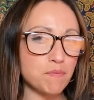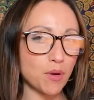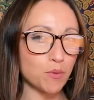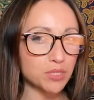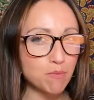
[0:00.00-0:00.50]

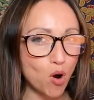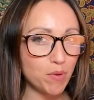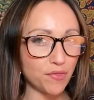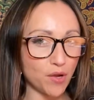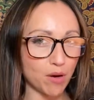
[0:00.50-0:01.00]
there was a
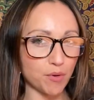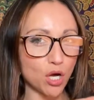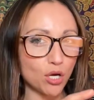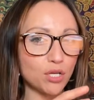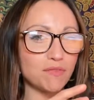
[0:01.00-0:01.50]
moment there where
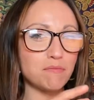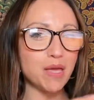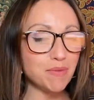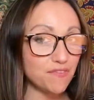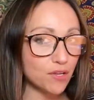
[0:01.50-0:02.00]
y'all could have
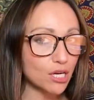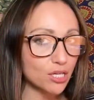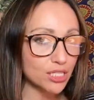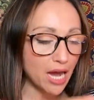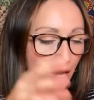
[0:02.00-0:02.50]
maybe
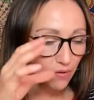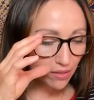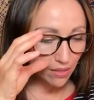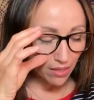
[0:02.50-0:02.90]
figured it out.